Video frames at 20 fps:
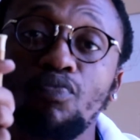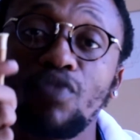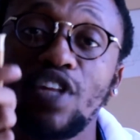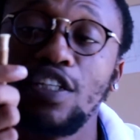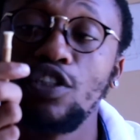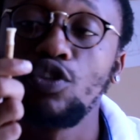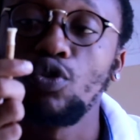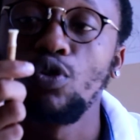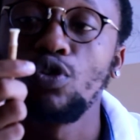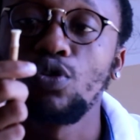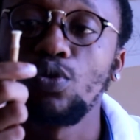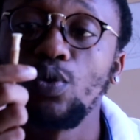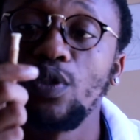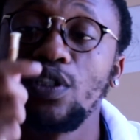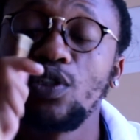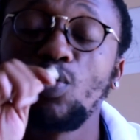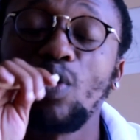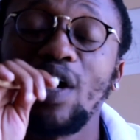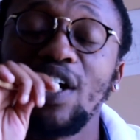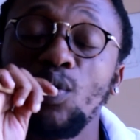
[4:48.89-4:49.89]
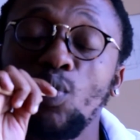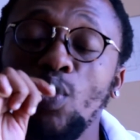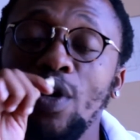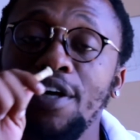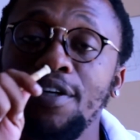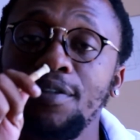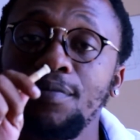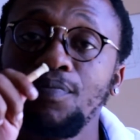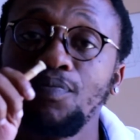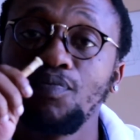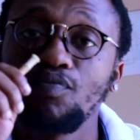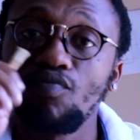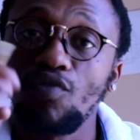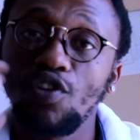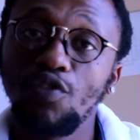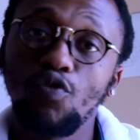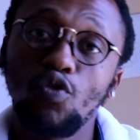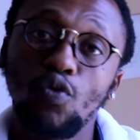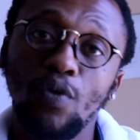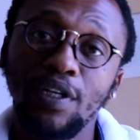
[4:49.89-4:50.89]
This also works quite well
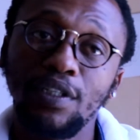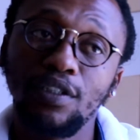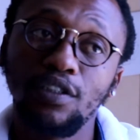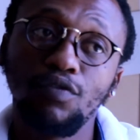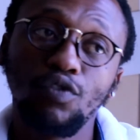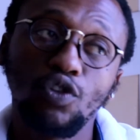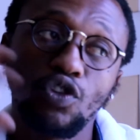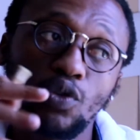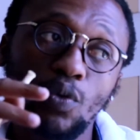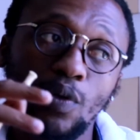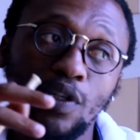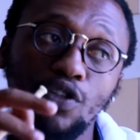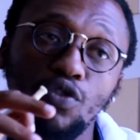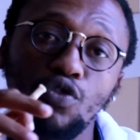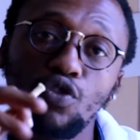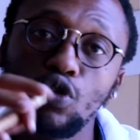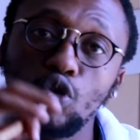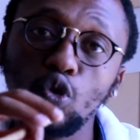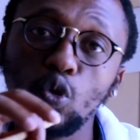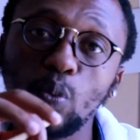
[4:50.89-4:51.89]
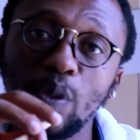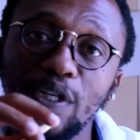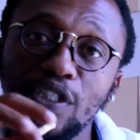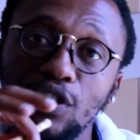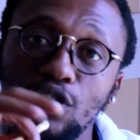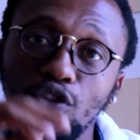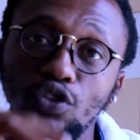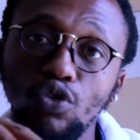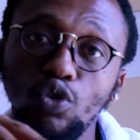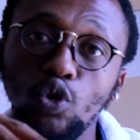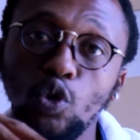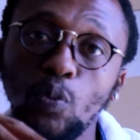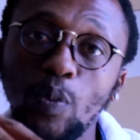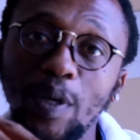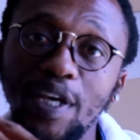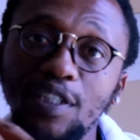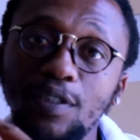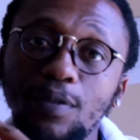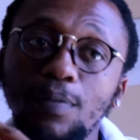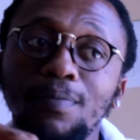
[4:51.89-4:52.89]
if you still want to use your toothbrush and your
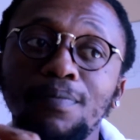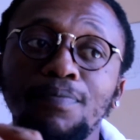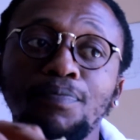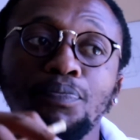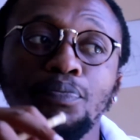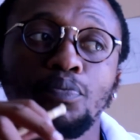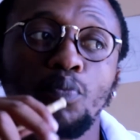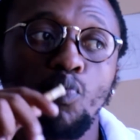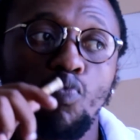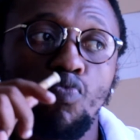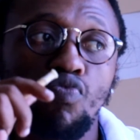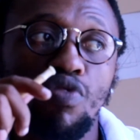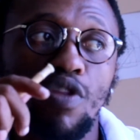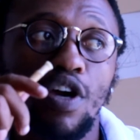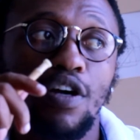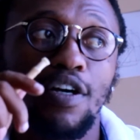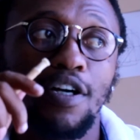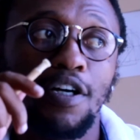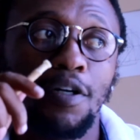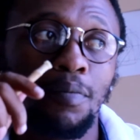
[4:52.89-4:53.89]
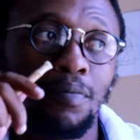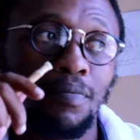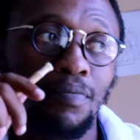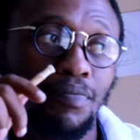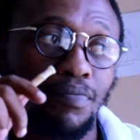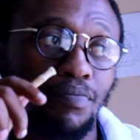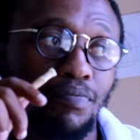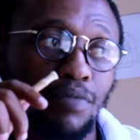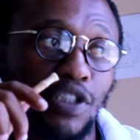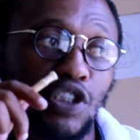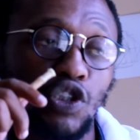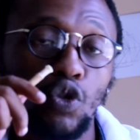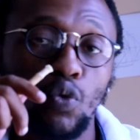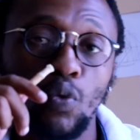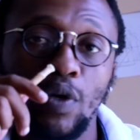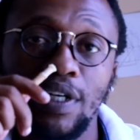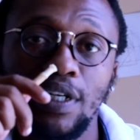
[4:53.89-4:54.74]
toothpaste, but